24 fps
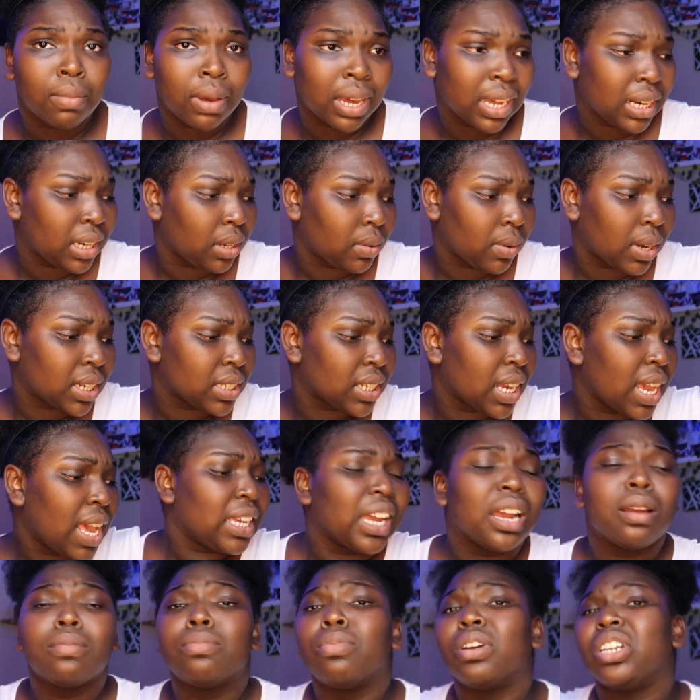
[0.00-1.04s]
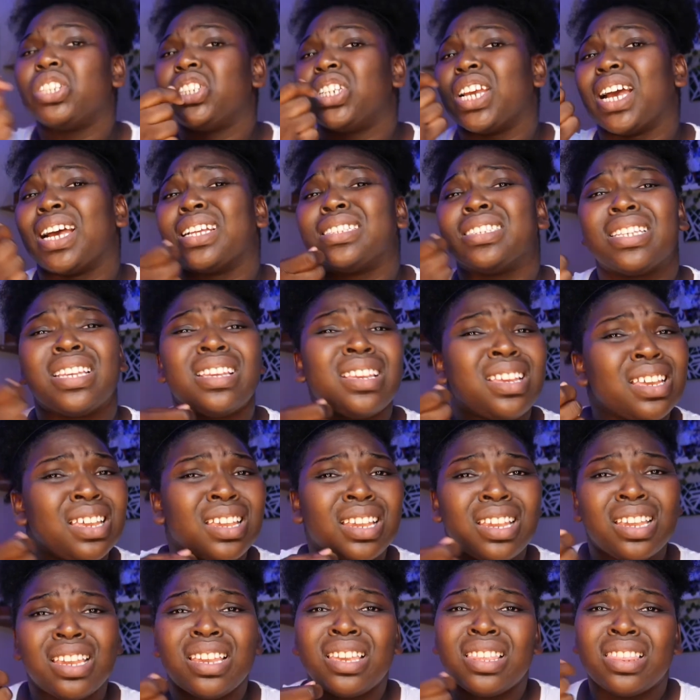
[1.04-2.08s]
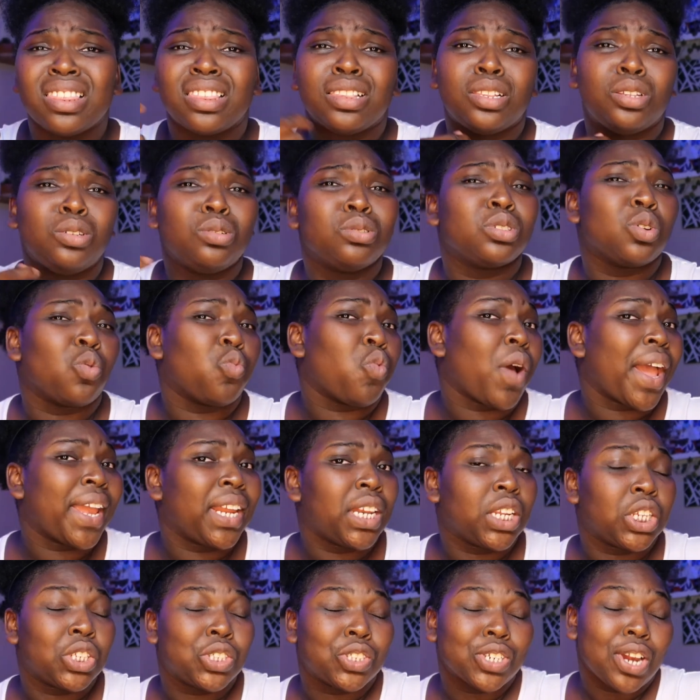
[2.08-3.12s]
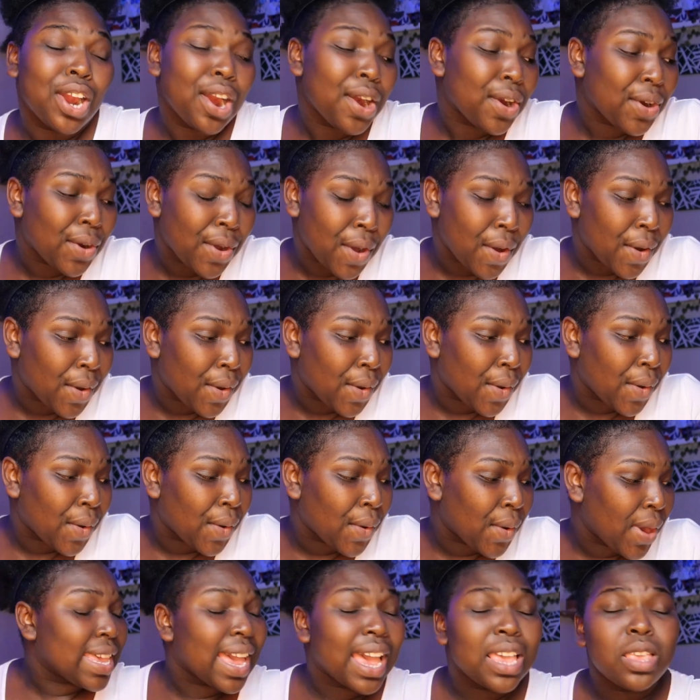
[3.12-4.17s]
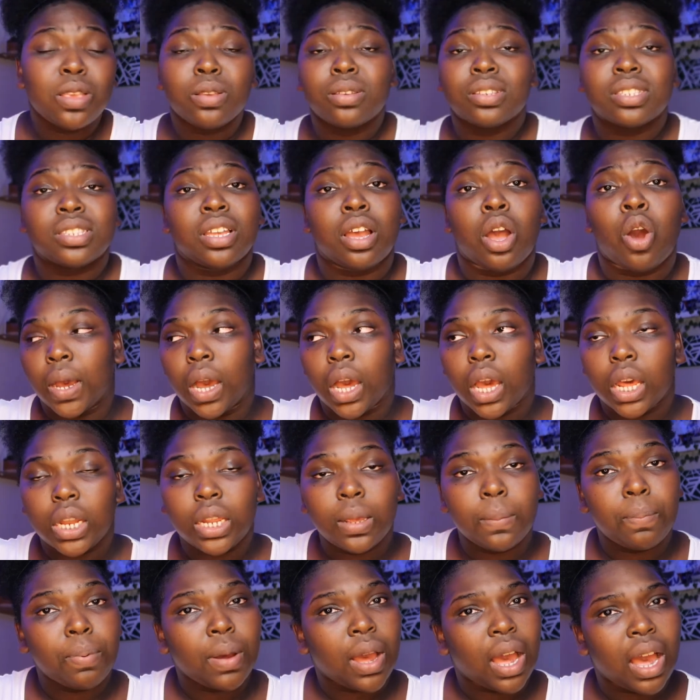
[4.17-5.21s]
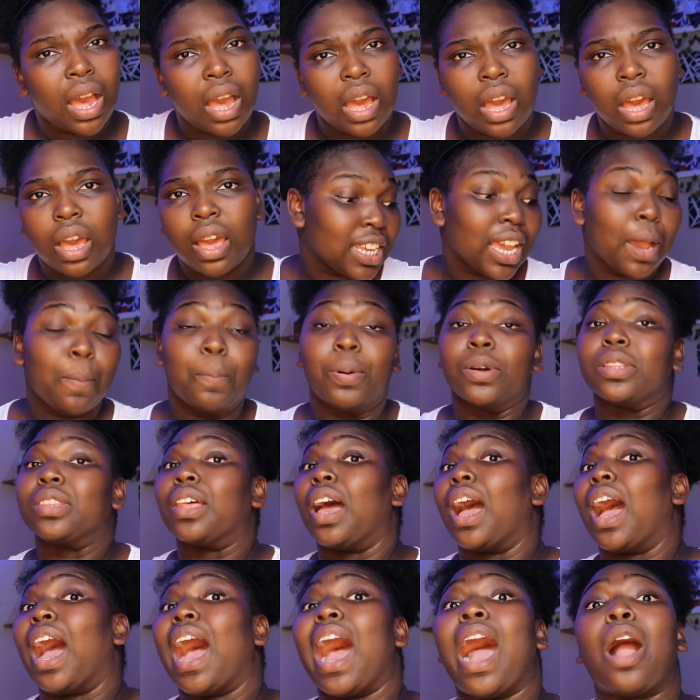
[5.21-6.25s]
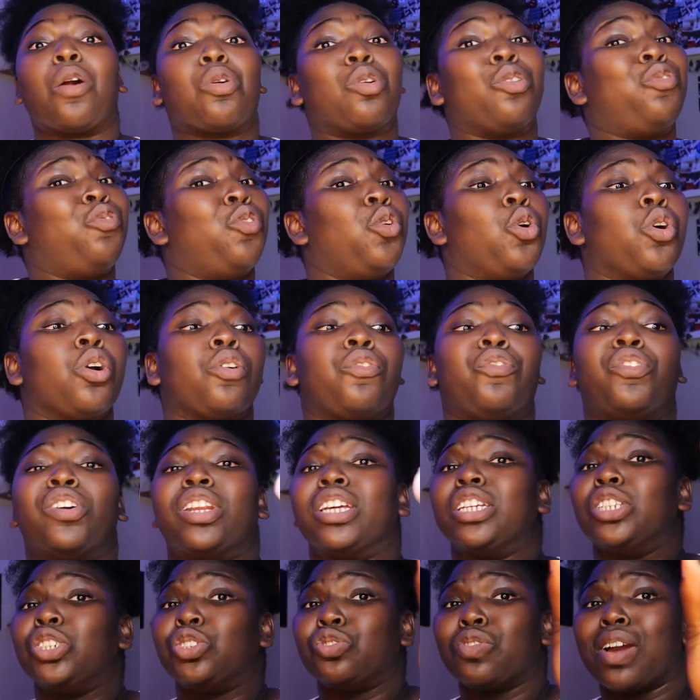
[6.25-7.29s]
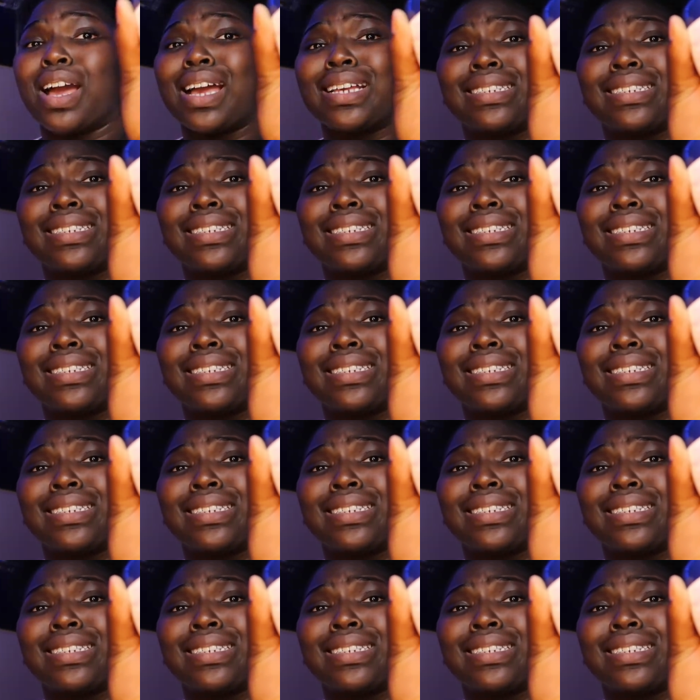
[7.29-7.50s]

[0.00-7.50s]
body wash. Y'all brush your teeth. Use the whitening charcoal. Y'all use the honey pot. Y'all put the aquaphor for the dry